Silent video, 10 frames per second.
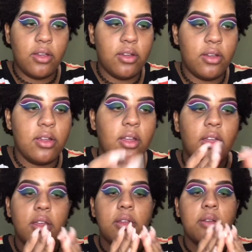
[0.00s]

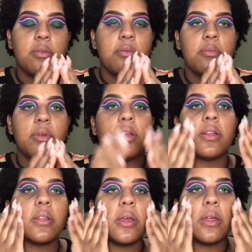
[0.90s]
Bring
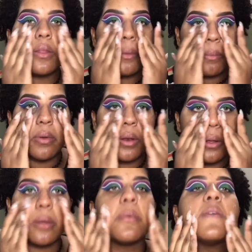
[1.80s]
it together, put it
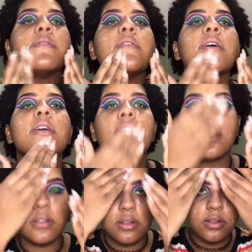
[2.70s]
on my
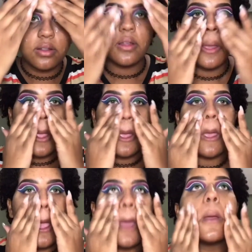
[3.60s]
face.
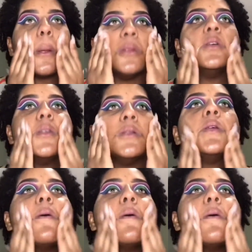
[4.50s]
Like this.